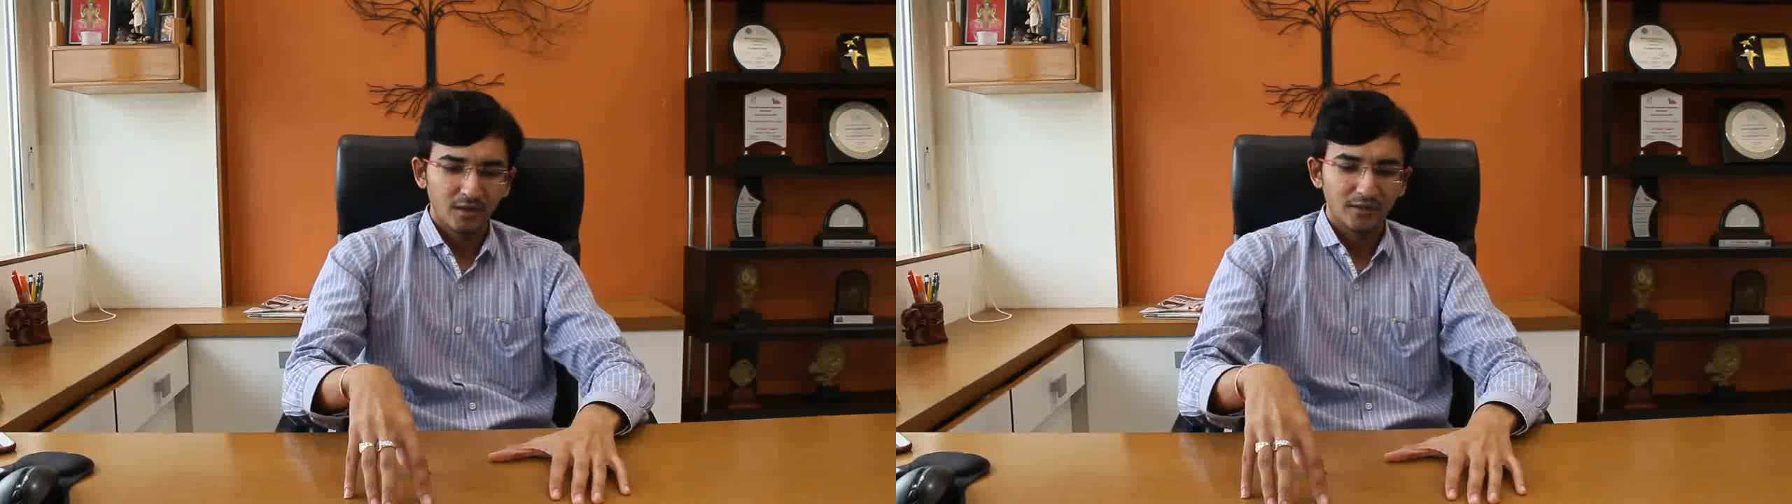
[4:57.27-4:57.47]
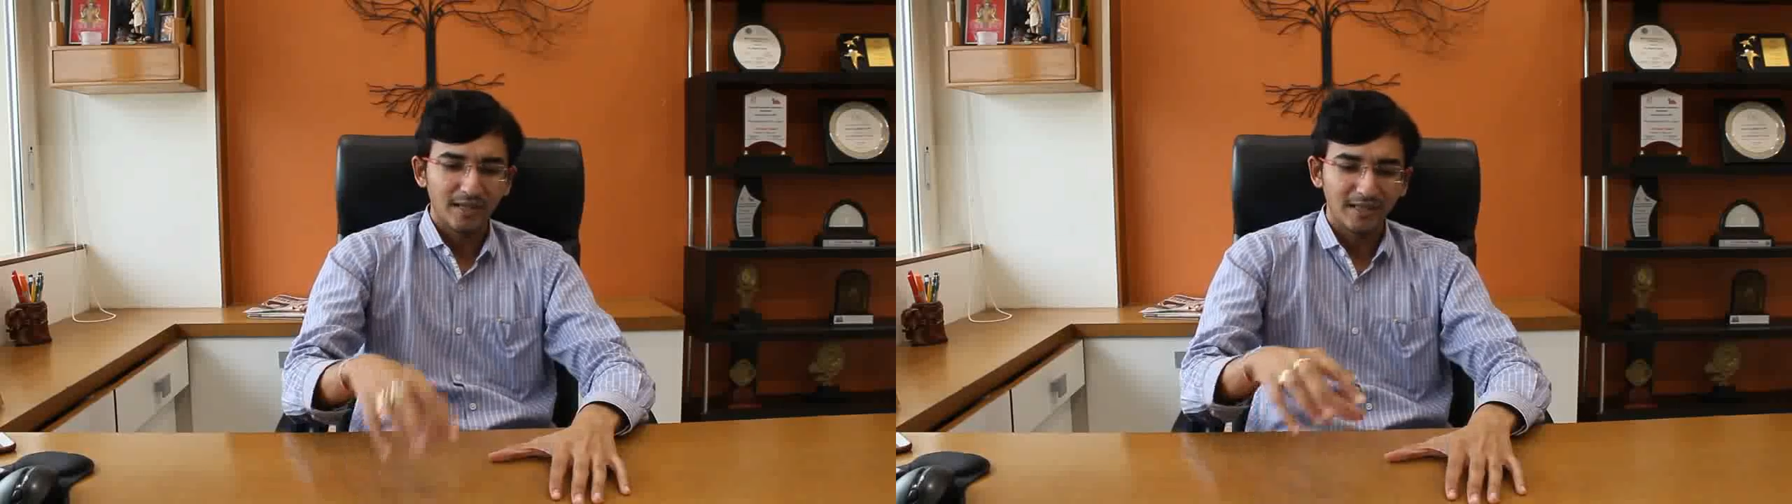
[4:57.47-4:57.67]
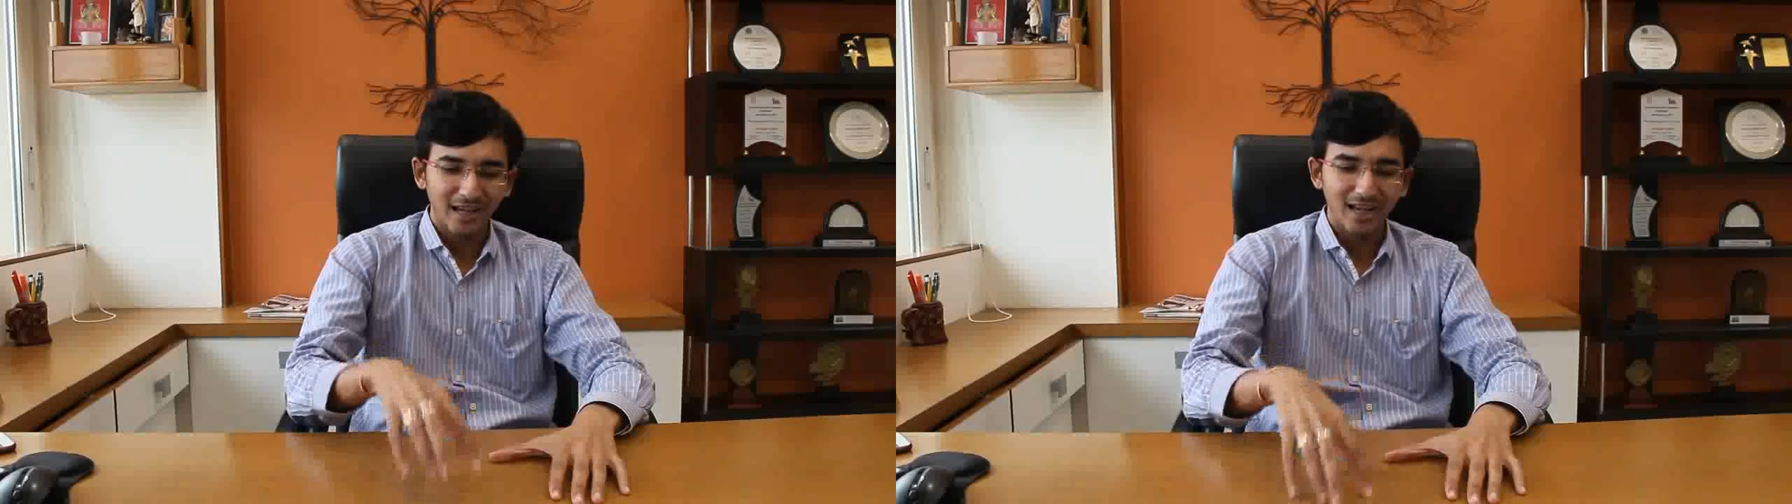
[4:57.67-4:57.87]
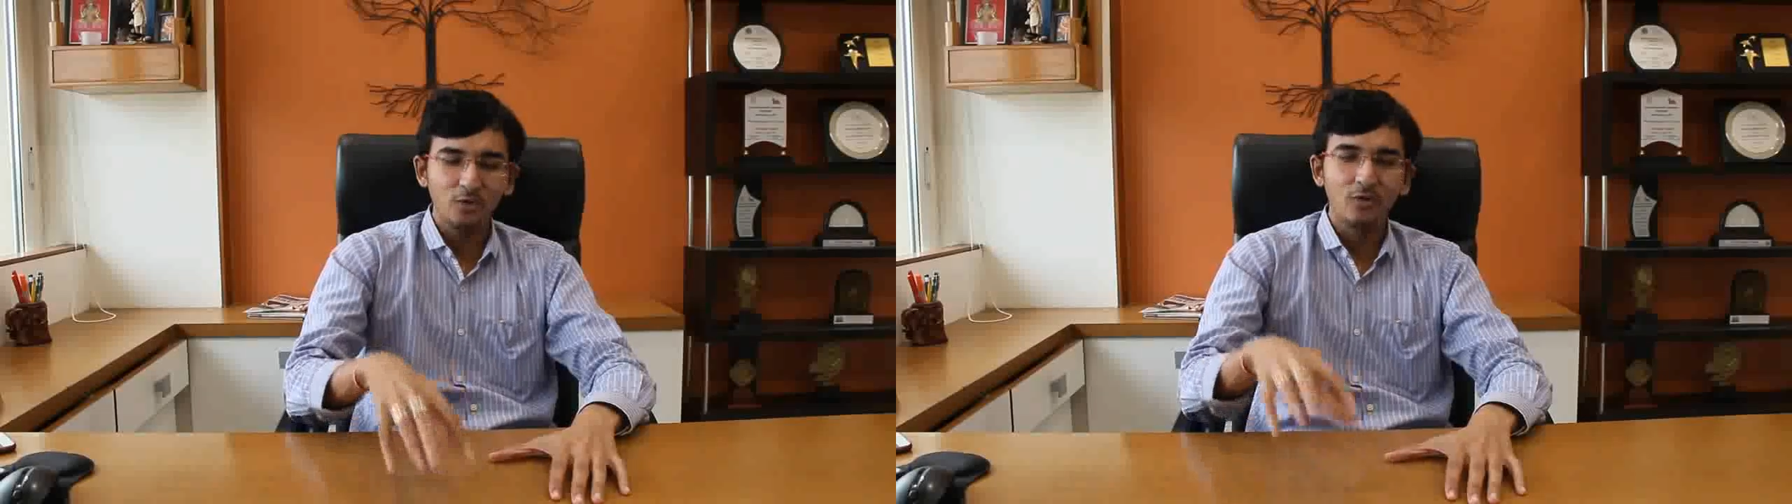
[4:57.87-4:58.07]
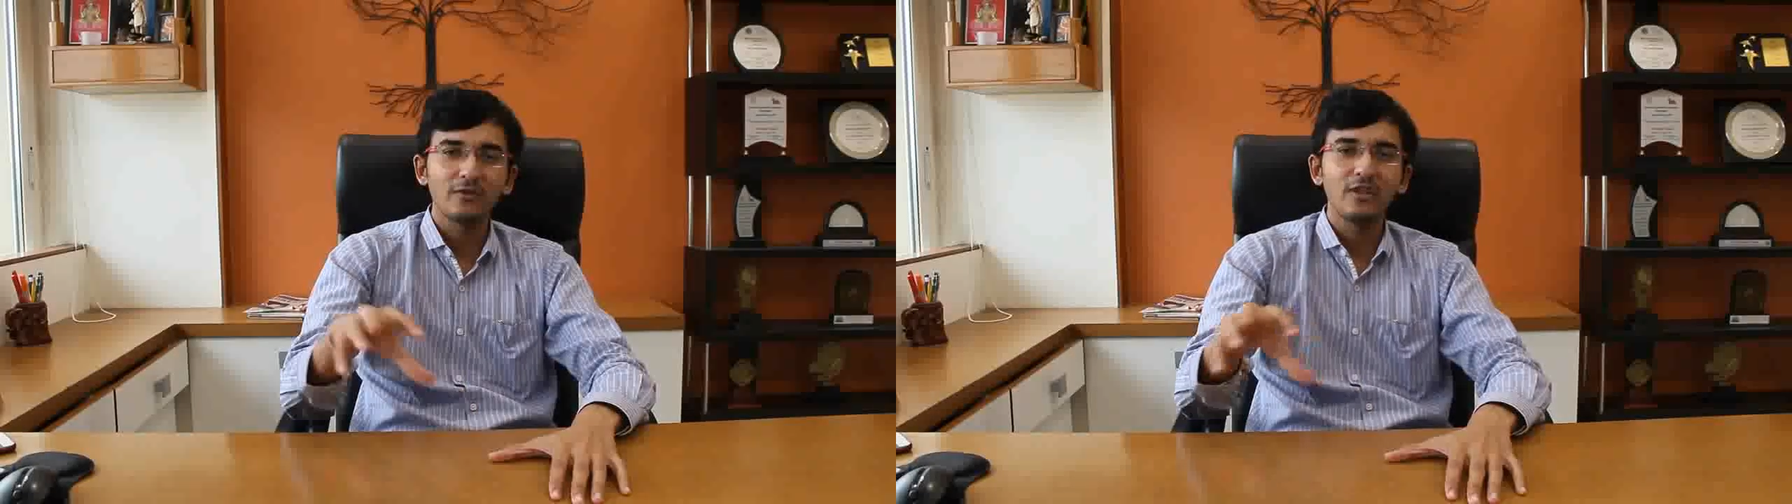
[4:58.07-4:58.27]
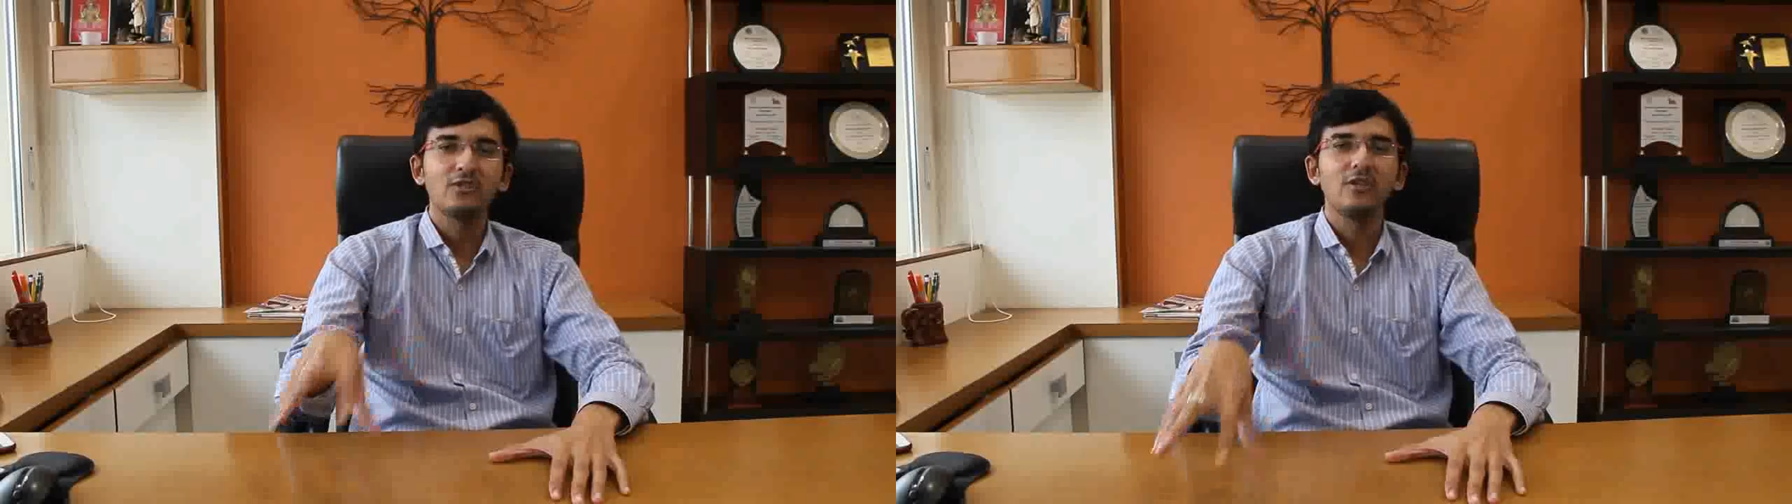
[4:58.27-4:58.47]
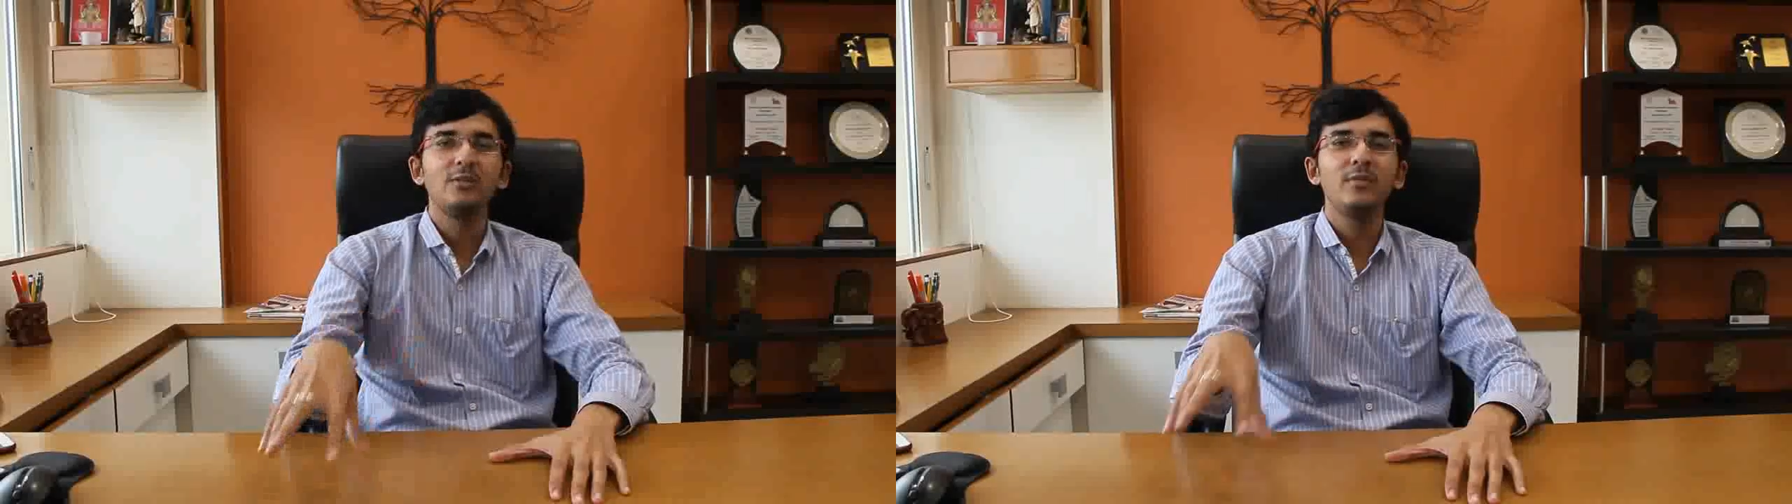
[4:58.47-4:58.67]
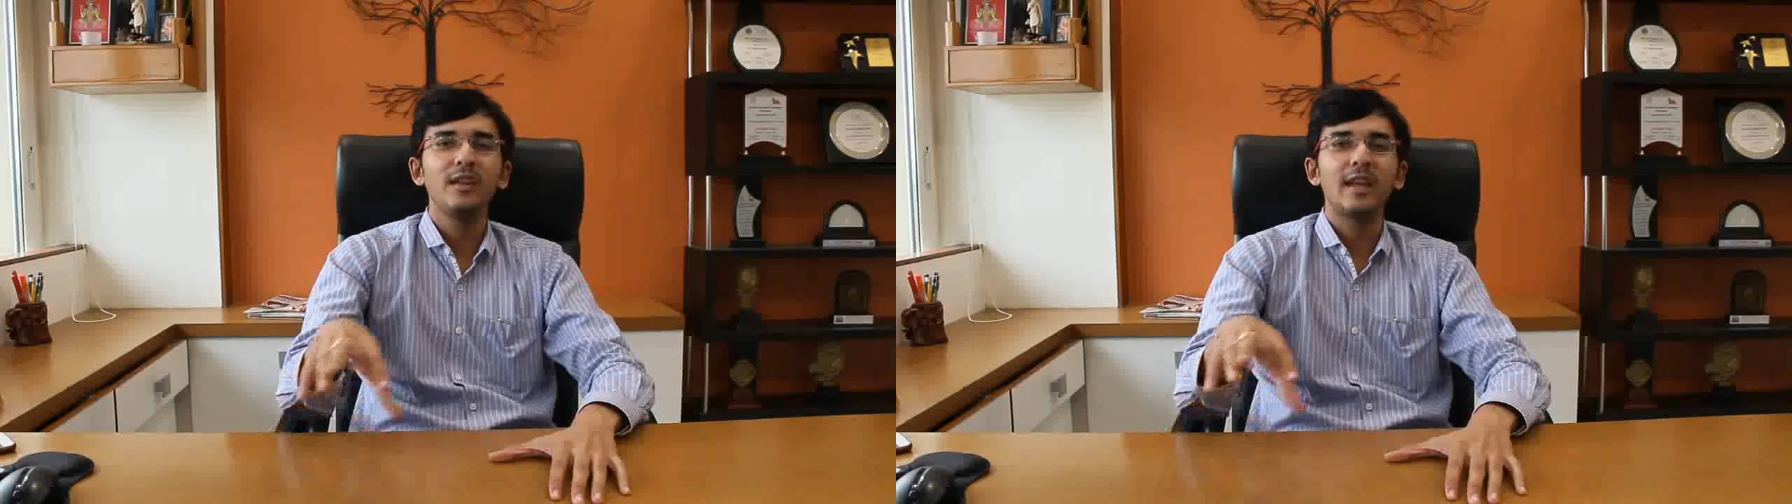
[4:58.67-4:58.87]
the turnover which will be